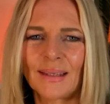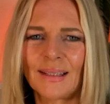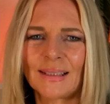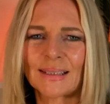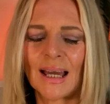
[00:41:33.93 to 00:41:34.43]

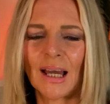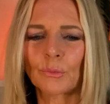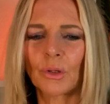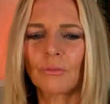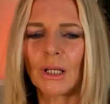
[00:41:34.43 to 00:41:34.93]
It's a
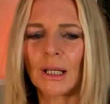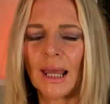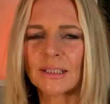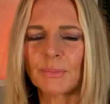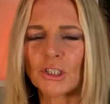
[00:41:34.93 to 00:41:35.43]
hard one, really,
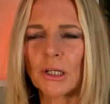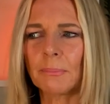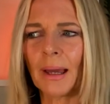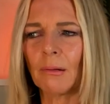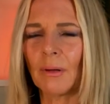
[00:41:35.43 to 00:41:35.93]
especially
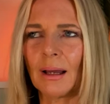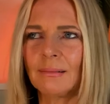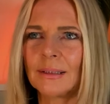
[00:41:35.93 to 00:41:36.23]
about